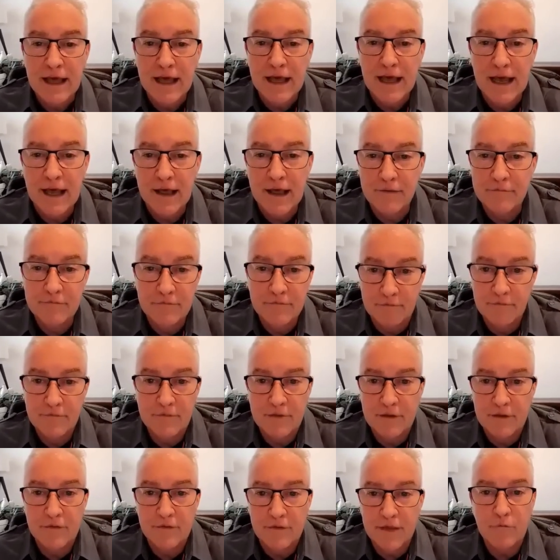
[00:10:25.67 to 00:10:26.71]

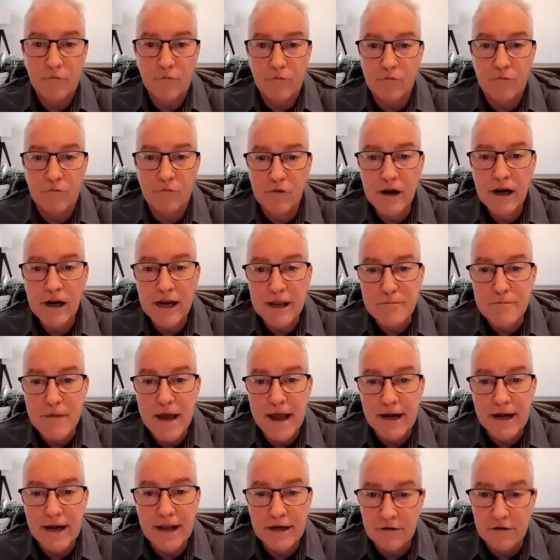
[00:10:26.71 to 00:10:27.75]
That really
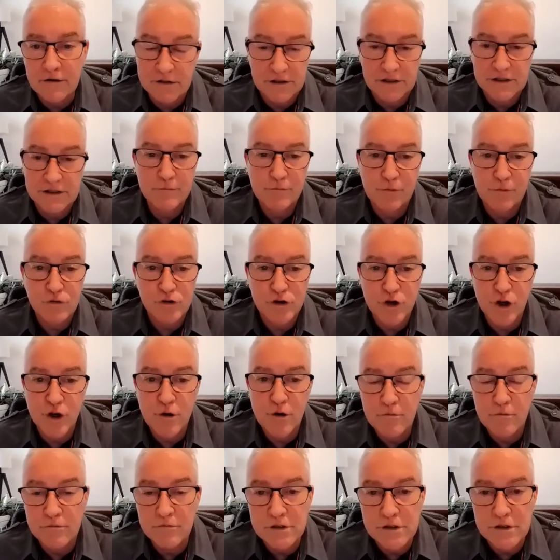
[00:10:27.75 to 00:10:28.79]
meant in simple
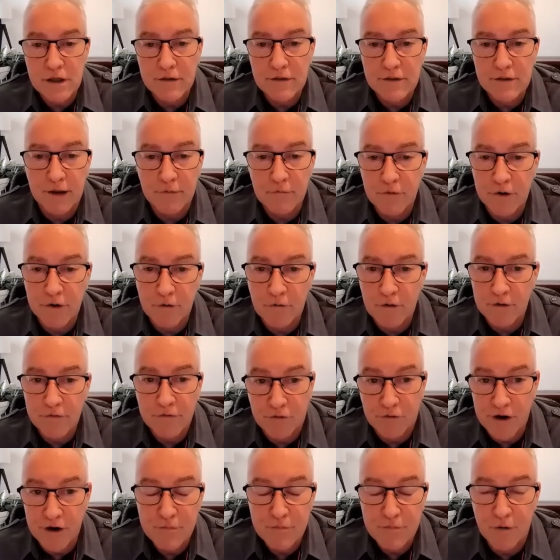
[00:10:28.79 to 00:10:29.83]
terms that we were
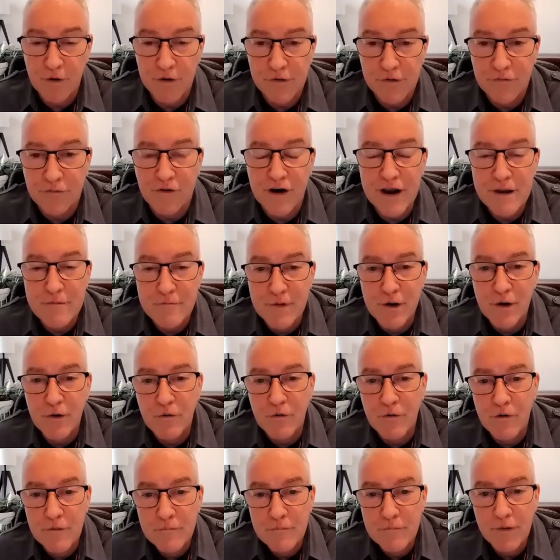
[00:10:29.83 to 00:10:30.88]
3.3
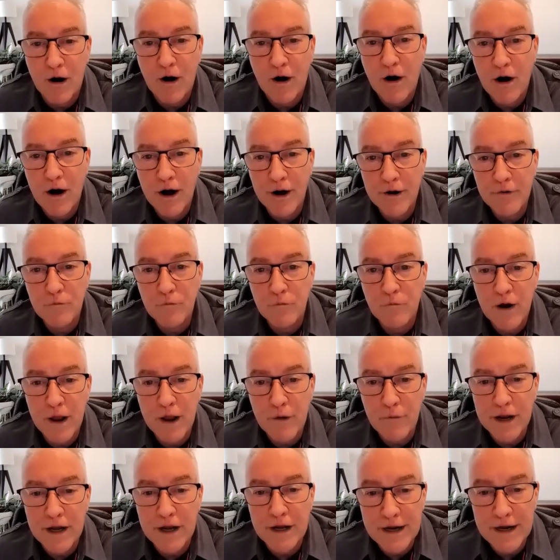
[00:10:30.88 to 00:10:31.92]
mil behind where
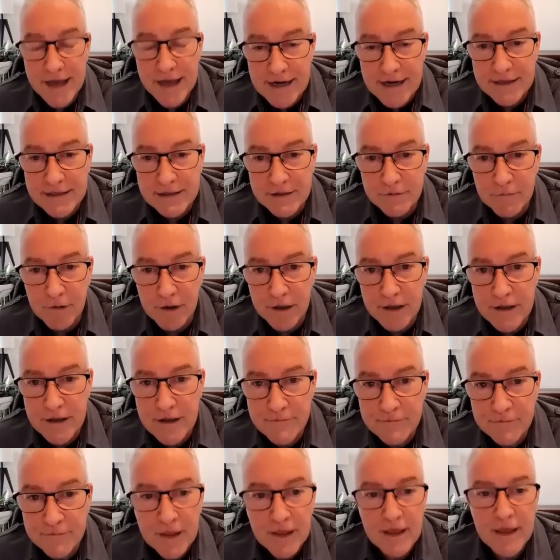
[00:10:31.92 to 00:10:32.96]
we needed to
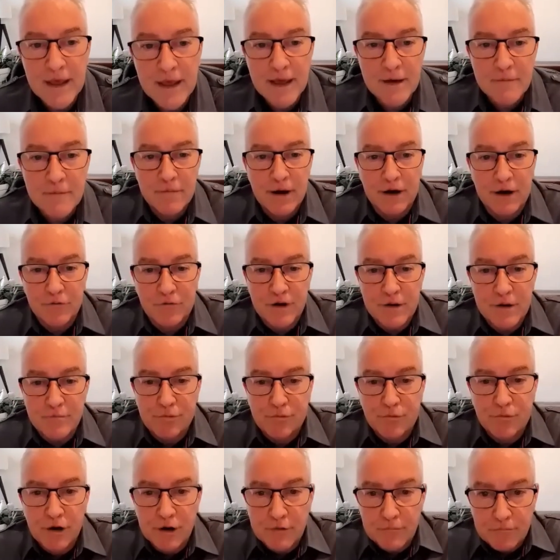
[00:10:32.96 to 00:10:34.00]
be. But if we
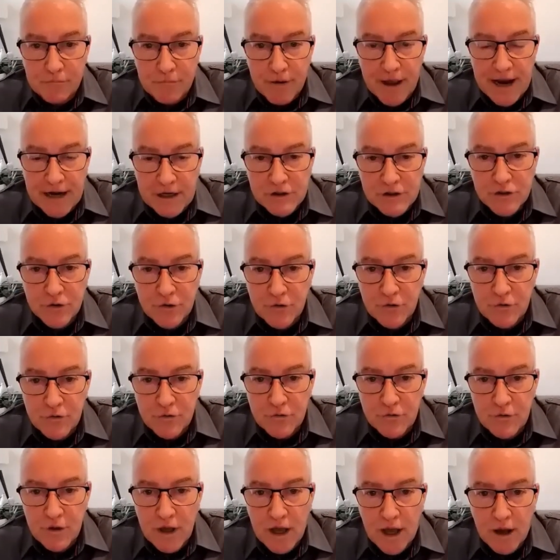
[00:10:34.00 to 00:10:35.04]
brought it back
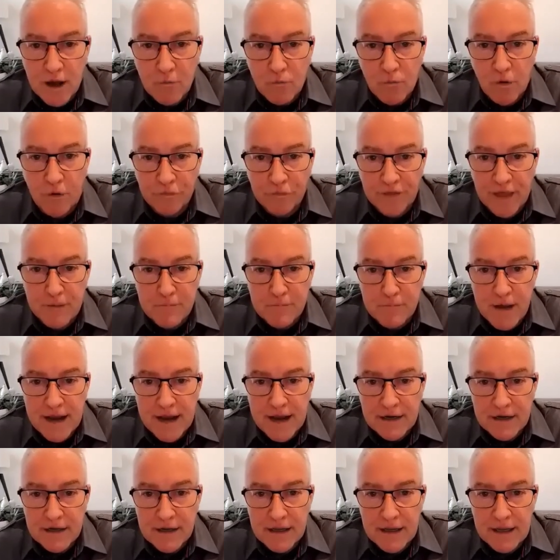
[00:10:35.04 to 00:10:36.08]
to what that
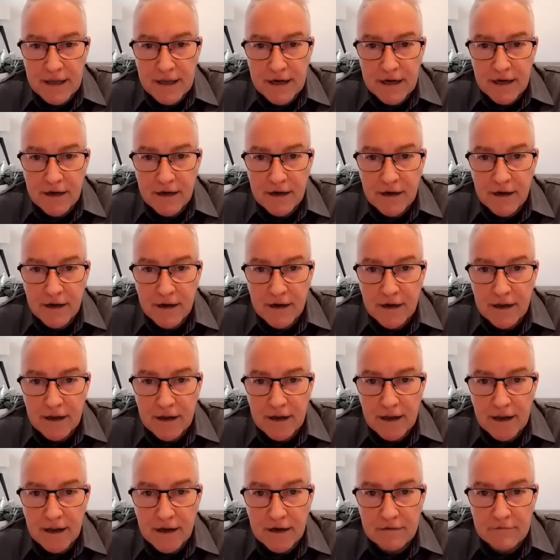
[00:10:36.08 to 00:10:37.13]
meant in
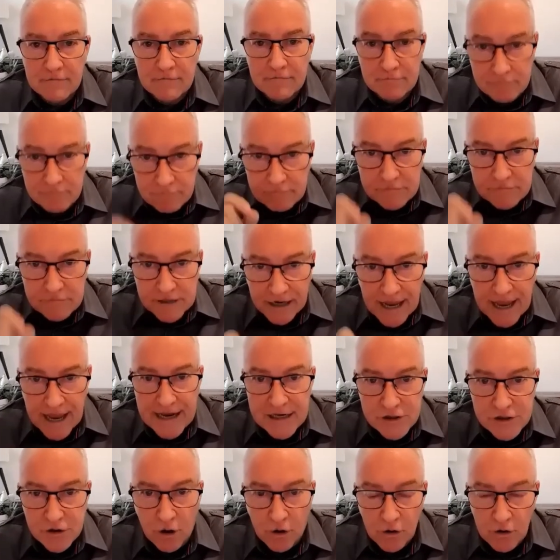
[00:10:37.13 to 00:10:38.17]

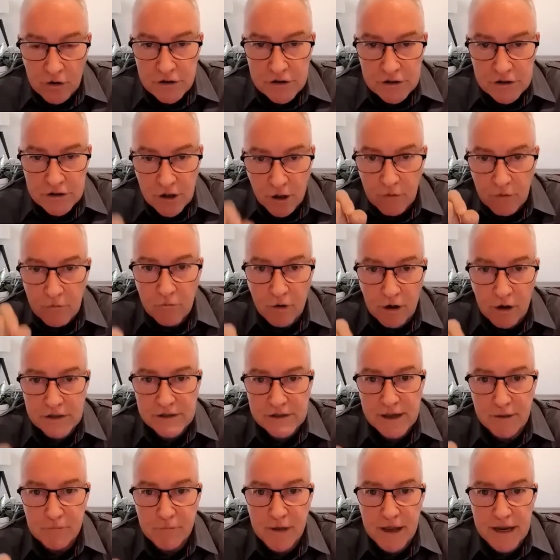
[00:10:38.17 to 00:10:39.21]
today's dollars, so what does
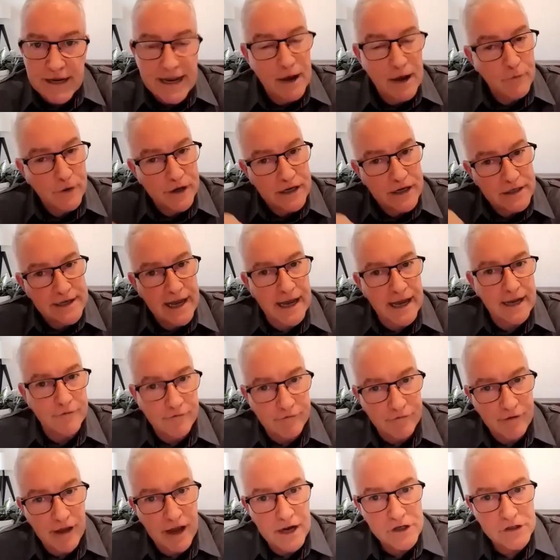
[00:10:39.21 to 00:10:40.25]
that mean now when you take
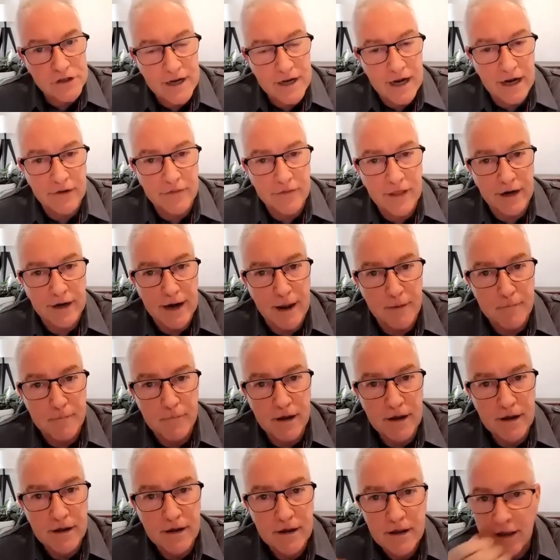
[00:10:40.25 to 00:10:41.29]
inflation out of that
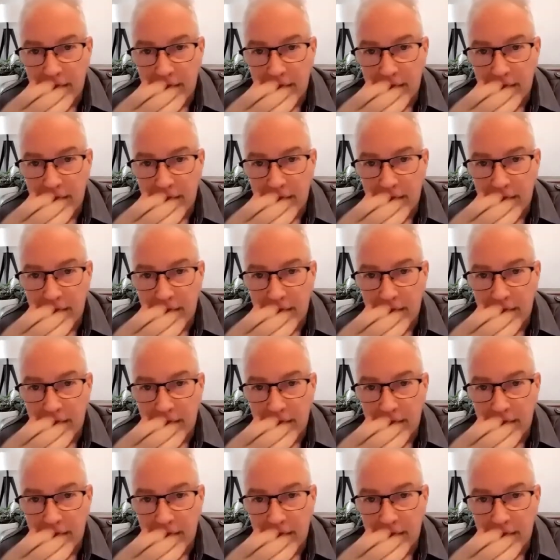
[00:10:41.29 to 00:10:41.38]
number,